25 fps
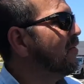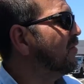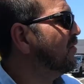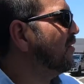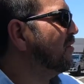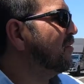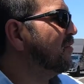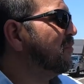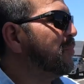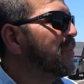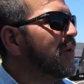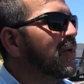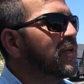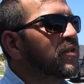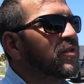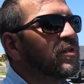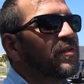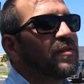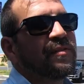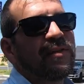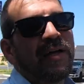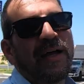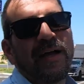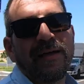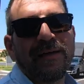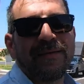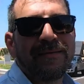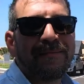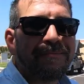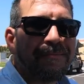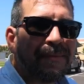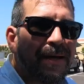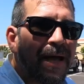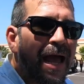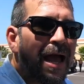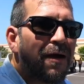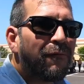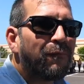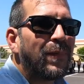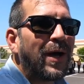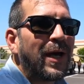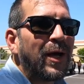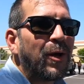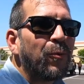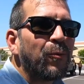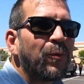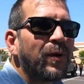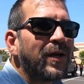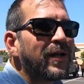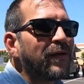suspensions. I have
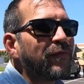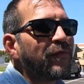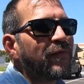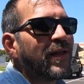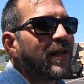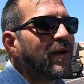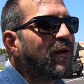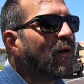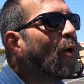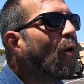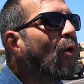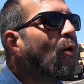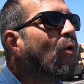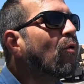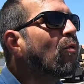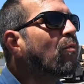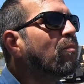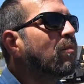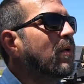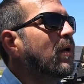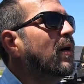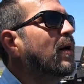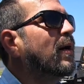my own lift at home.